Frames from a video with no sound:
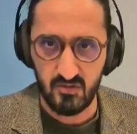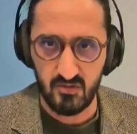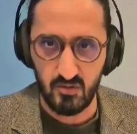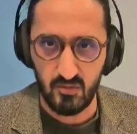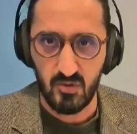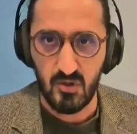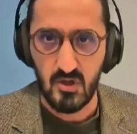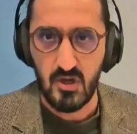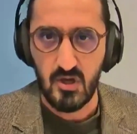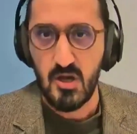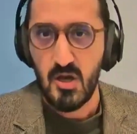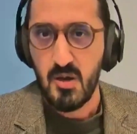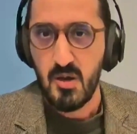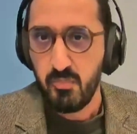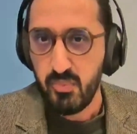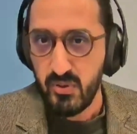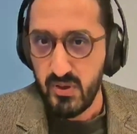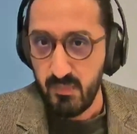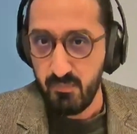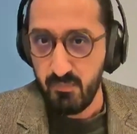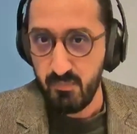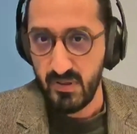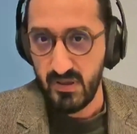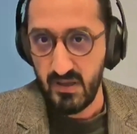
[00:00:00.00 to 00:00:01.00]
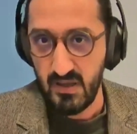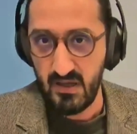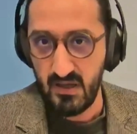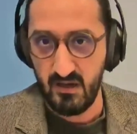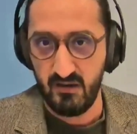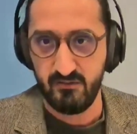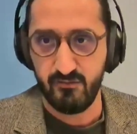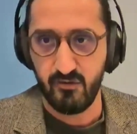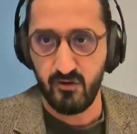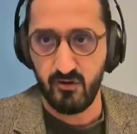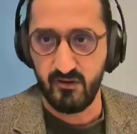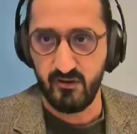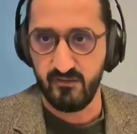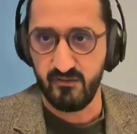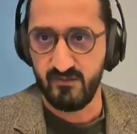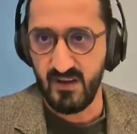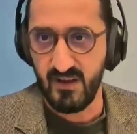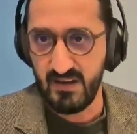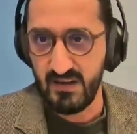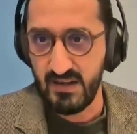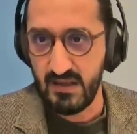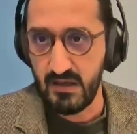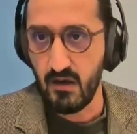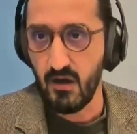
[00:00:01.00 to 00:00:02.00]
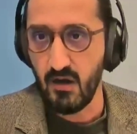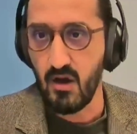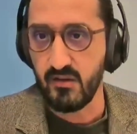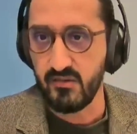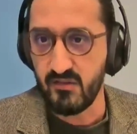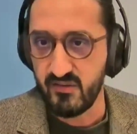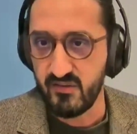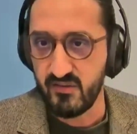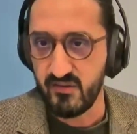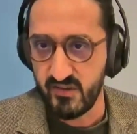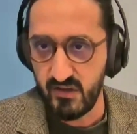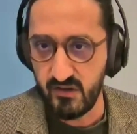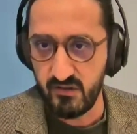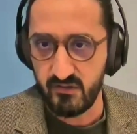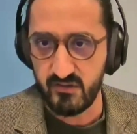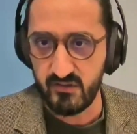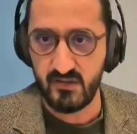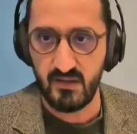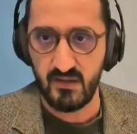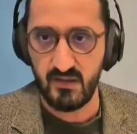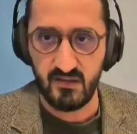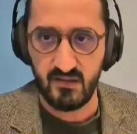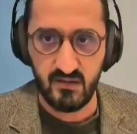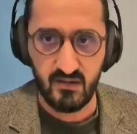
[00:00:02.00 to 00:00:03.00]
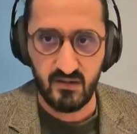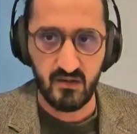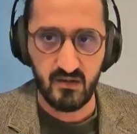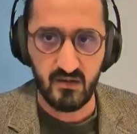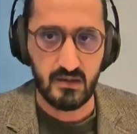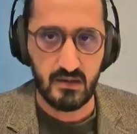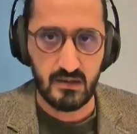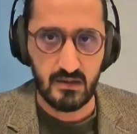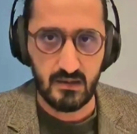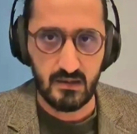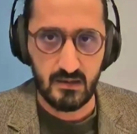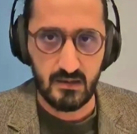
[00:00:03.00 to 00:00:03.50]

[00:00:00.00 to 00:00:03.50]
to prepare for a very uncertain